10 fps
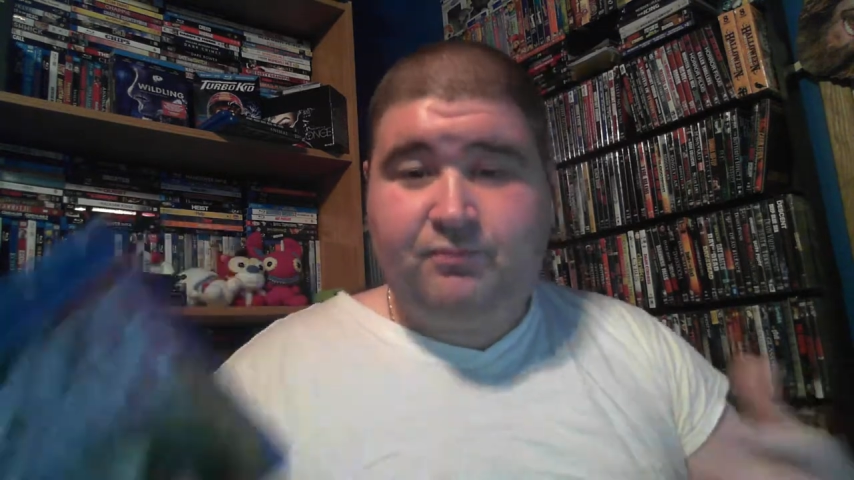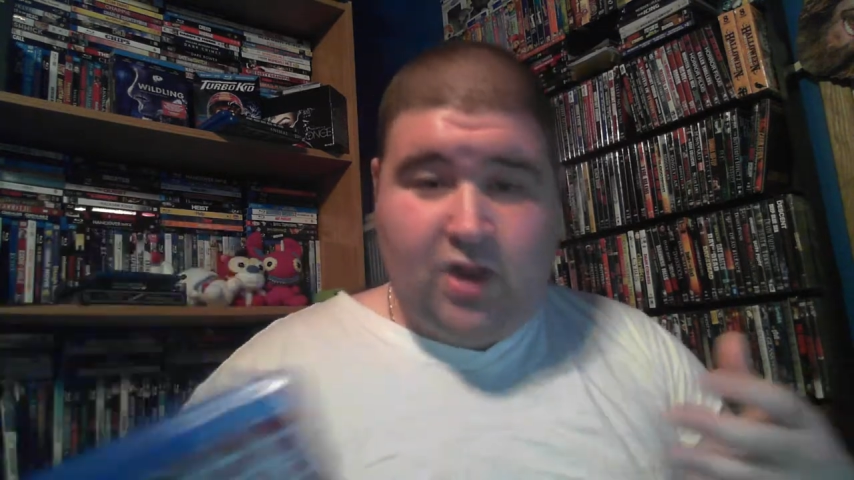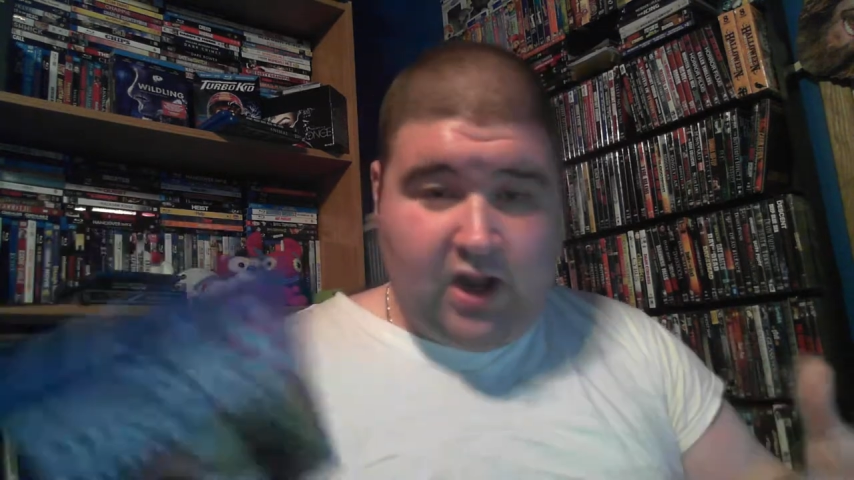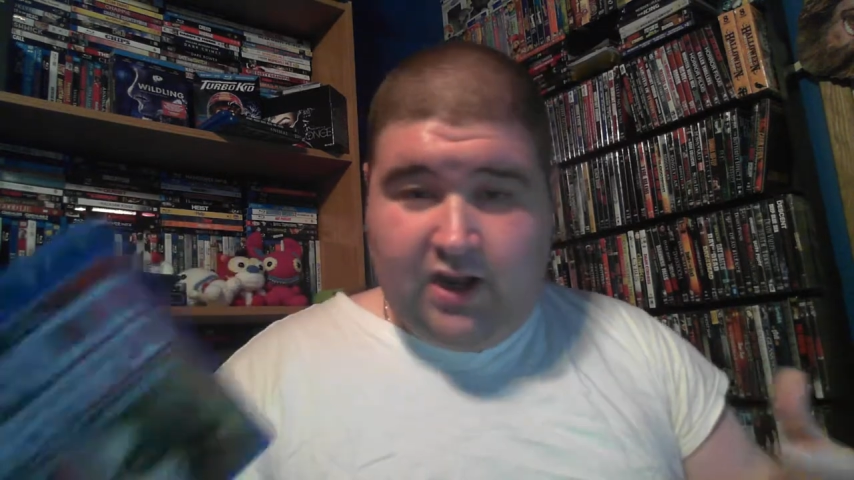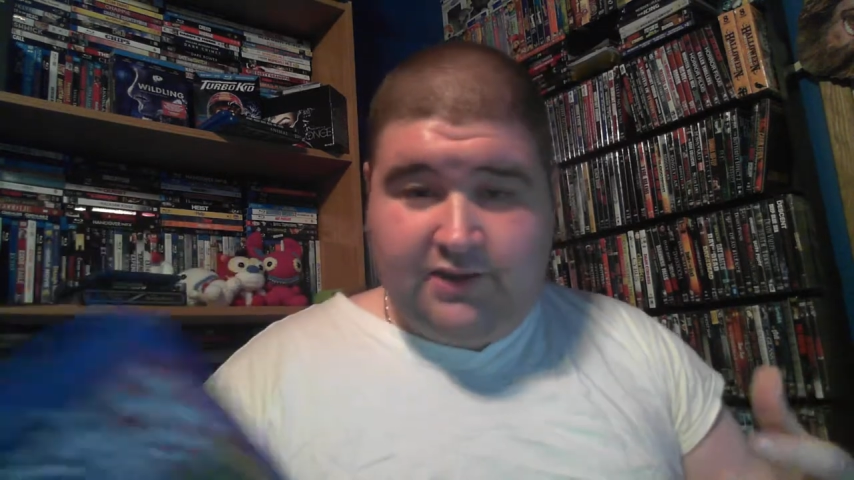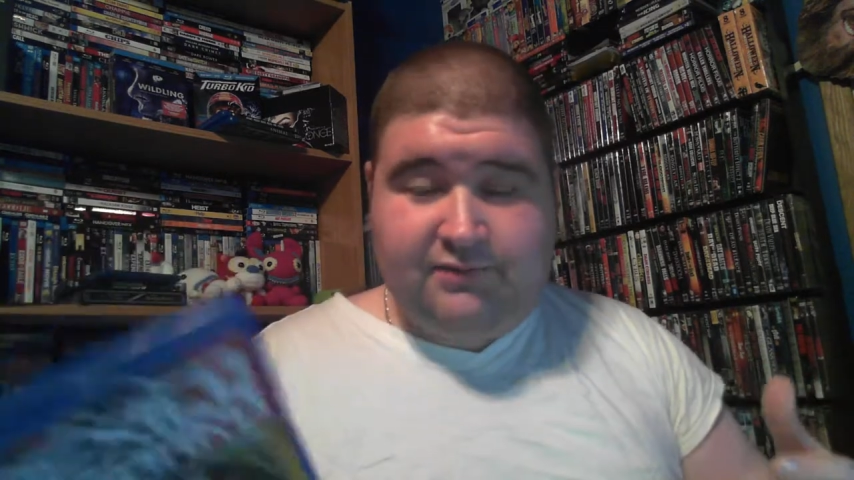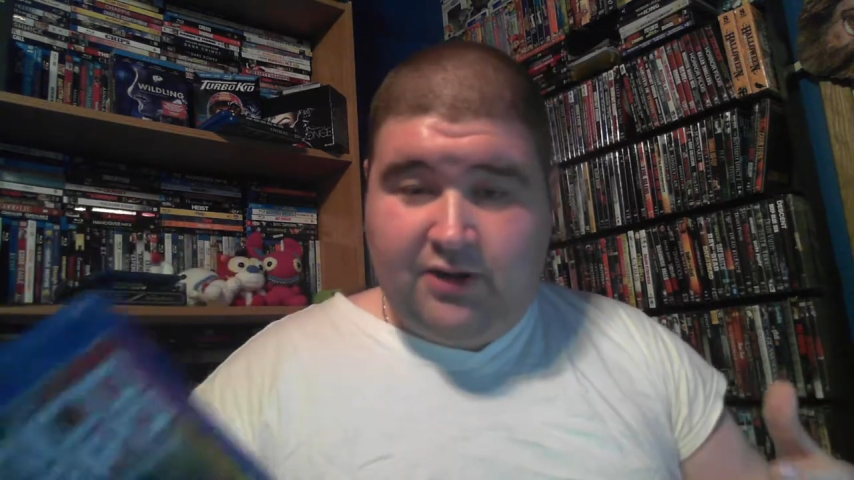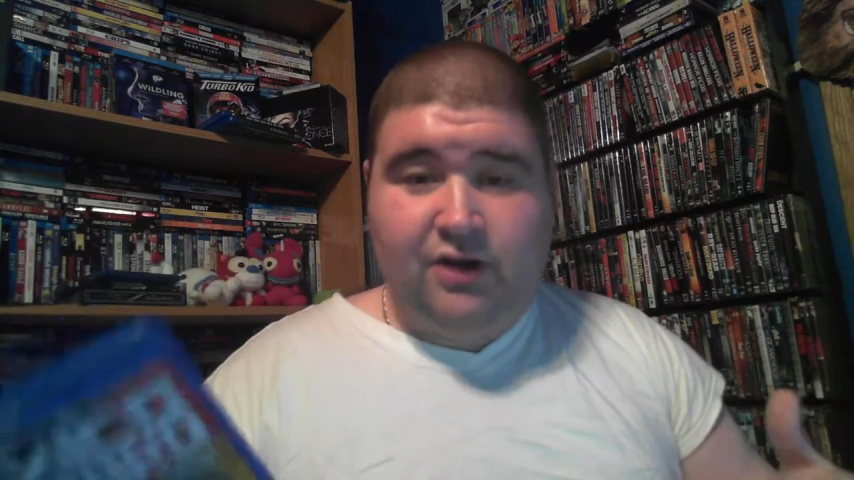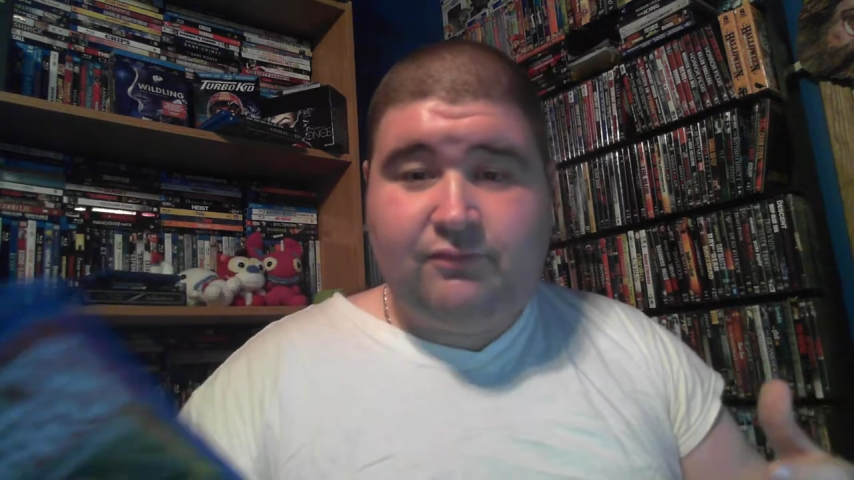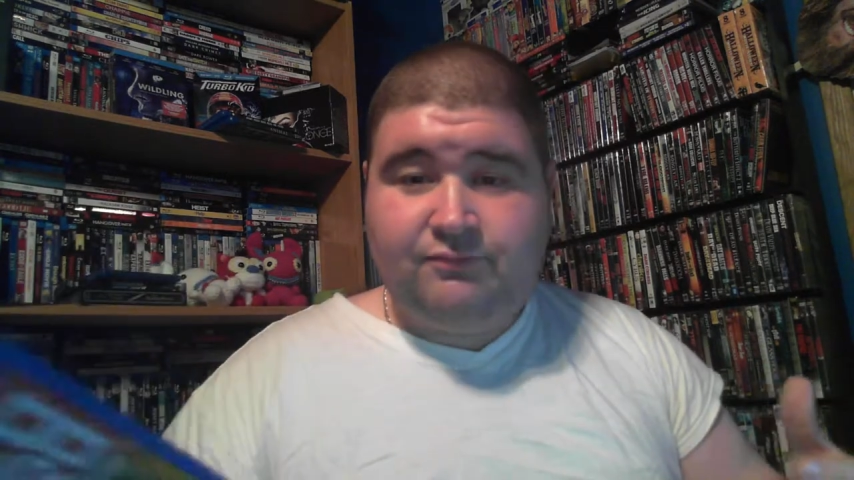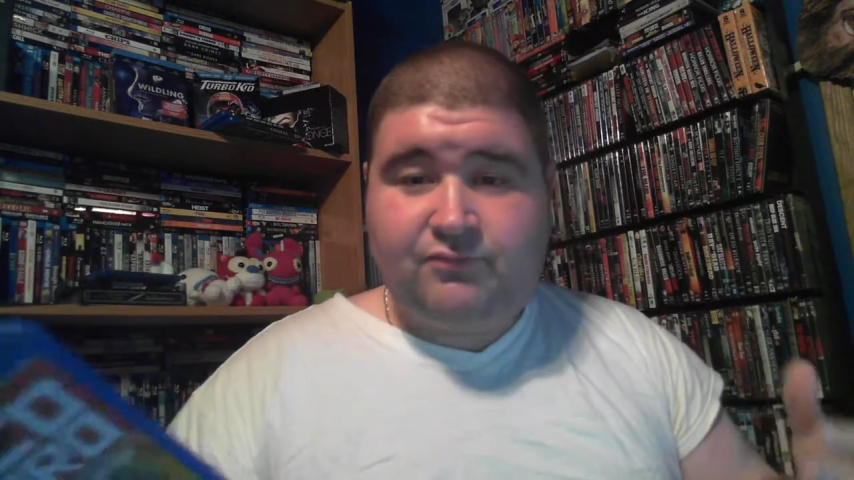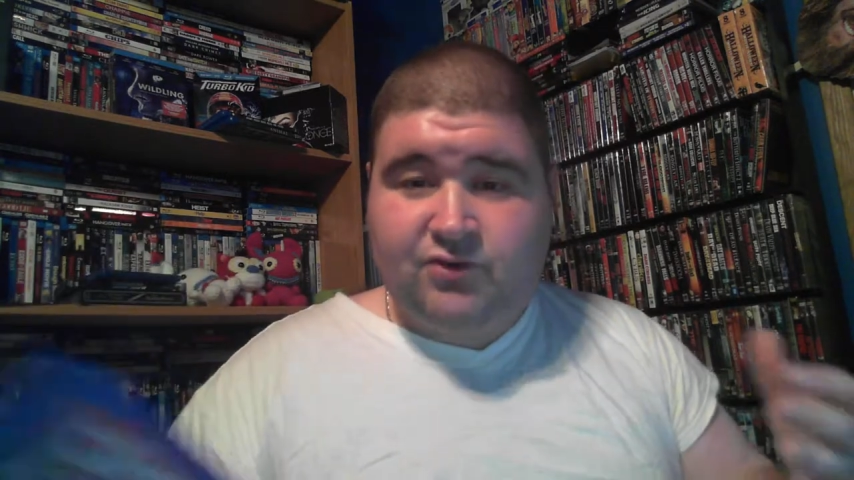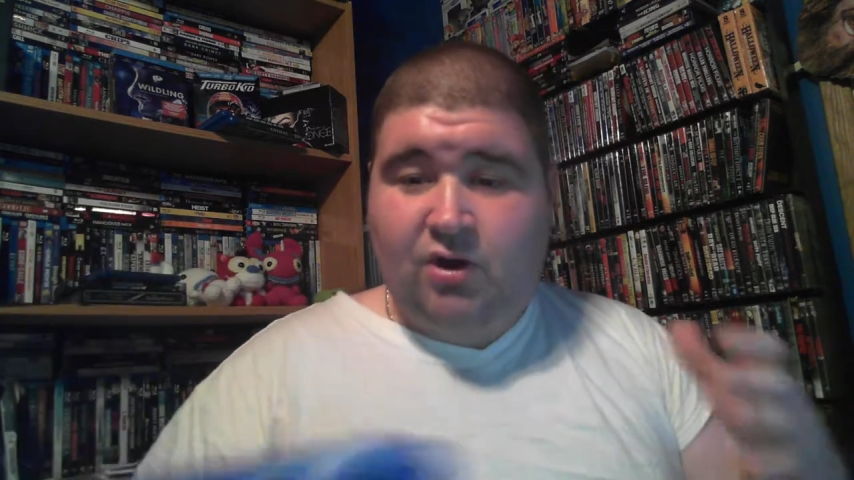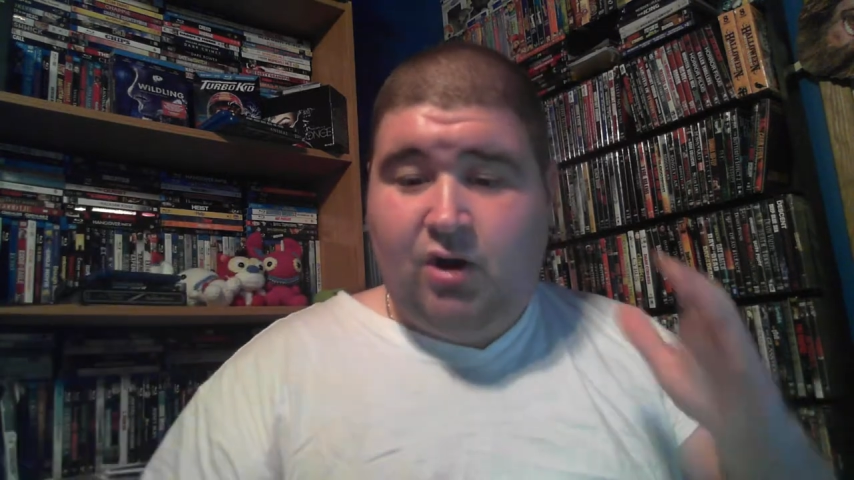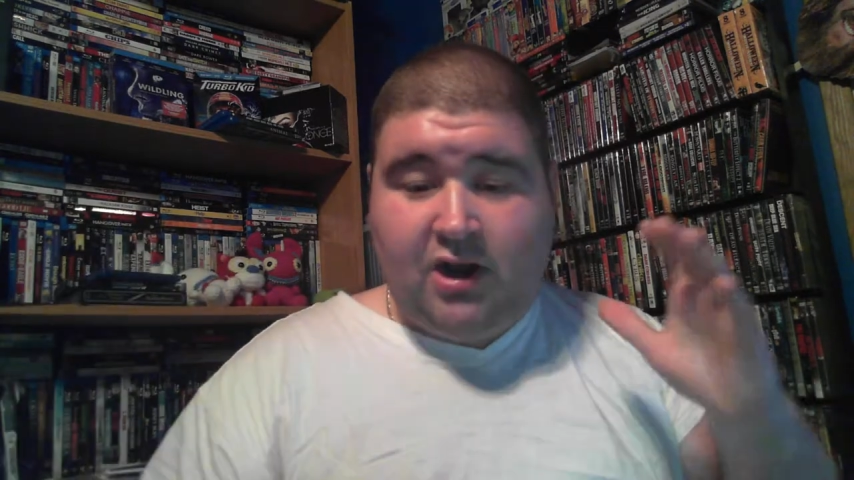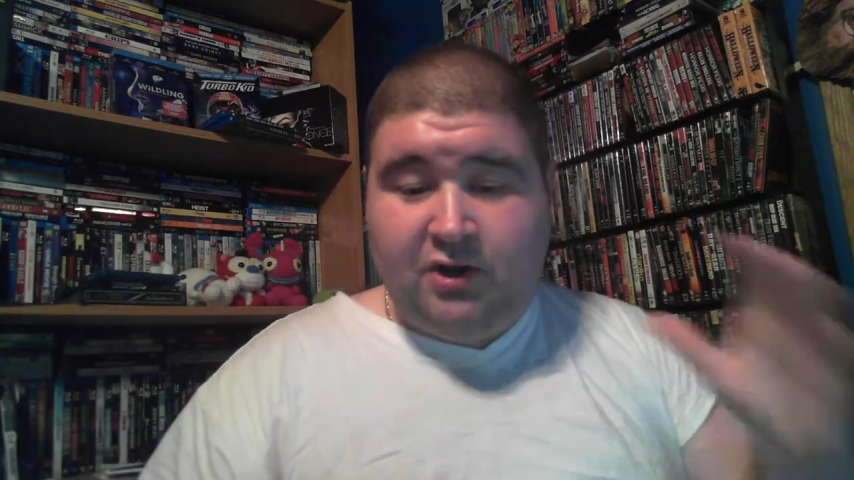so I'm going